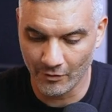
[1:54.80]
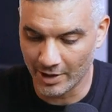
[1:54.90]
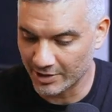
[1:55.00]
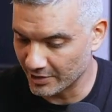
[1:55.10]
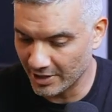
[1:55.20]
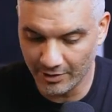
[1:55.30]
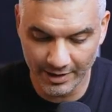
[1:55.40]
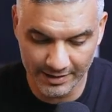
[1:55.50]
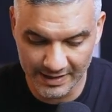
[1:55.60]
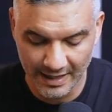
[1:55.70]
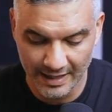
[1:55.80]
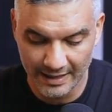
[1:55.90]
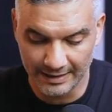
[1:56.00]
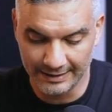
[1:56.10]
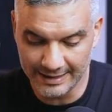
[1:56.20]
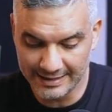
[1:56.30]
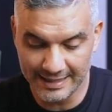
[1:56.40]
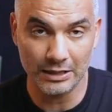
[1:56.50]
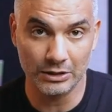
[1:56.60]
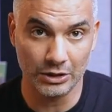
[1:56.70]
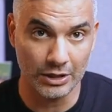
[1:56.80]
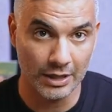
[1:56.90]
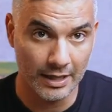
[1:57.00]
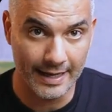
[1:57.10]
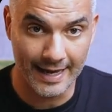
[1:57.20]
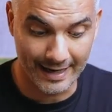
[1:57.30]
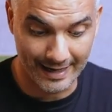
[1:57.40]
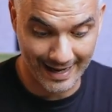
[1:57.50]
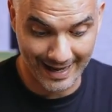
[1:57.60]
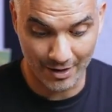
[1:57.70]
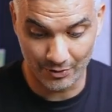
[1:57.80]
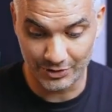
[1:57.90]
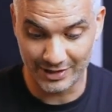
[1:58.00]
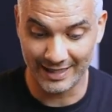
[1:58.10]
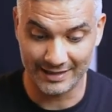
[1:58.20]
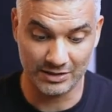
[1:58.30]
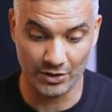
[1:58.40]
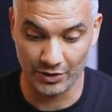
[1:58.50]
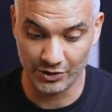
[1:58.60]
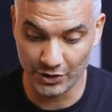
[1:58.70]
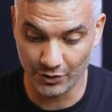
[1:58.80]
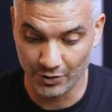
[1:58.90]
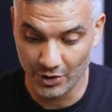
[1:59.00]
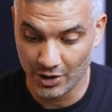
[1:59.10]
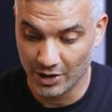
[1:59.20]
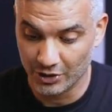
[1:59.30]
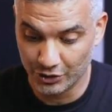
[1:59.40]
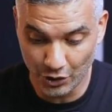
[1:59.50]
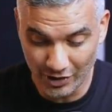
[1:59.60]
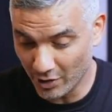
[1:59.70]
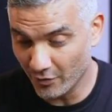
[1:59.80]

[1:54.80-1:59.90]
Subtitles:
All right, so here it is. Let's take a look at how to get started. So don't get